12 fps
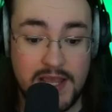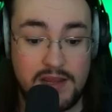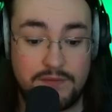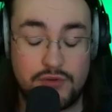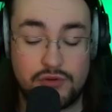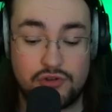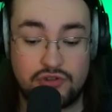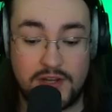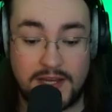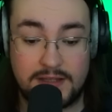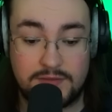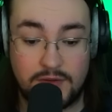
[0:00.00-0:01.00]
if you just
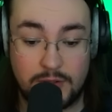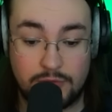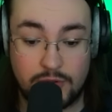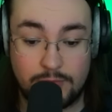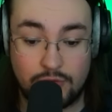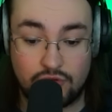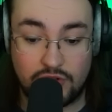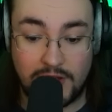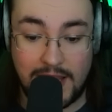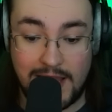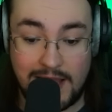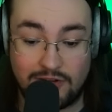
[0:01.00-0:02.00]
exfil with a bunch of
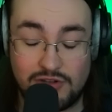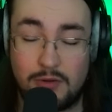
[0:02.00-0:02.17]
cash.